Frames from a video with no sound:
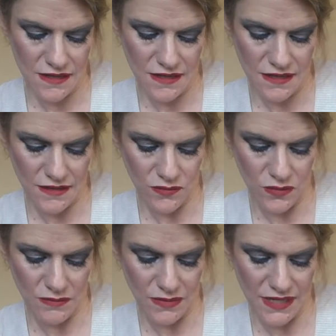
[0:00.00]
it's
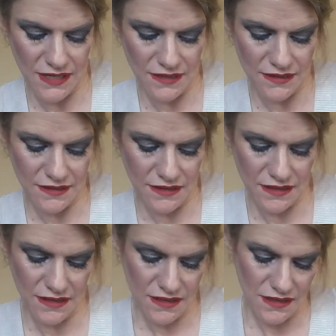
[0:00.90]
one piece.
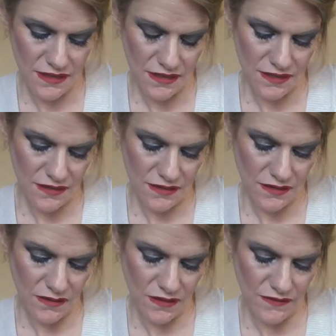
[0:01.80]

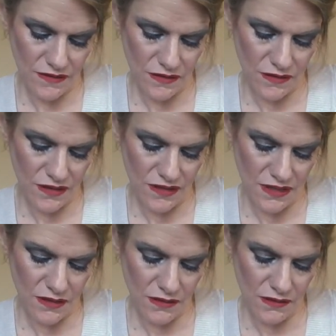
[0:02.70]
So even though you
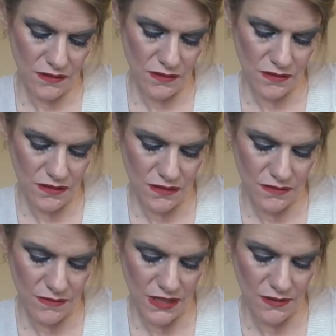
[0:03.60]
think, oh,
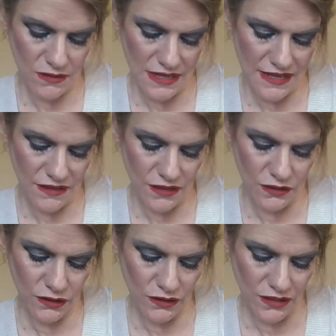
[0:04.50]
but I like the
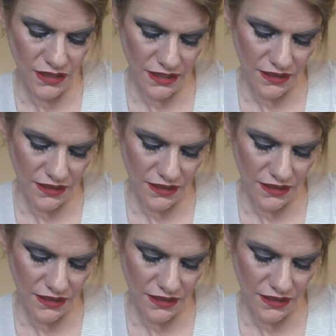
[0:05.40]
look